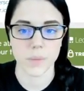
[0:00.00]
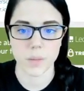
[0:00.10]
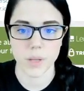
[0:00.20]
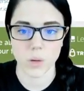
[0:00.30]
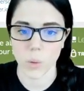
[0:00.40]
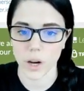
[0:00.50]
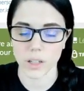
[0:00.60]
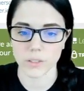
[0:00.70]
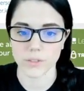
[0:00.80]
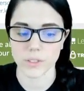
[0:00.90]
That's something to be
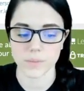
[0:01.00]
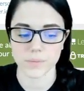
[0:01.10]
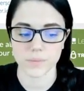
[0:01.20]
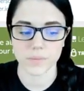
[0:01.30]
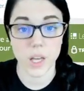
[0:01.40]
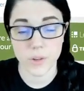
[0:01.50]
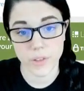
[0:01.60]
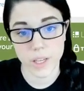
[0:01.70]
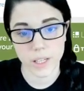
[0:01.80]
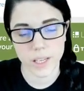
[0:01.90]
aware of.
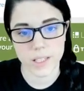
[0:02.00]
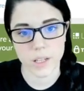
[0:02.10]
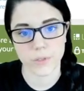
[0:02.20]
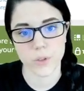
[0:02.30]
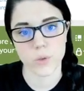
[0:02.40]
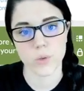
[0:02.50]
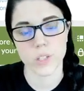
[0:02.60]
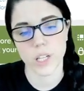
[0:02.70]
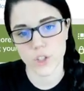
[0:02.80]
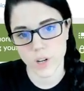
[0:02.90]
The other thing is if
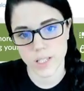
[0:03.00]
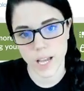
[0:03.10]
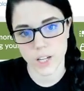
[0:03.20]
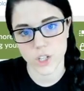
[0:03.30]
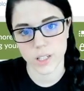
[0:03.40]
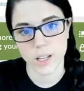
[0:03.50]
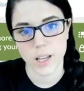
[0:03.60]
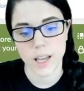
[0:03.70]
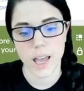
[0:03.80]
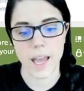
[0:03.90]
you send a
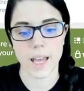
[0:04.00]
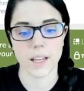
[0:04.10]
transaction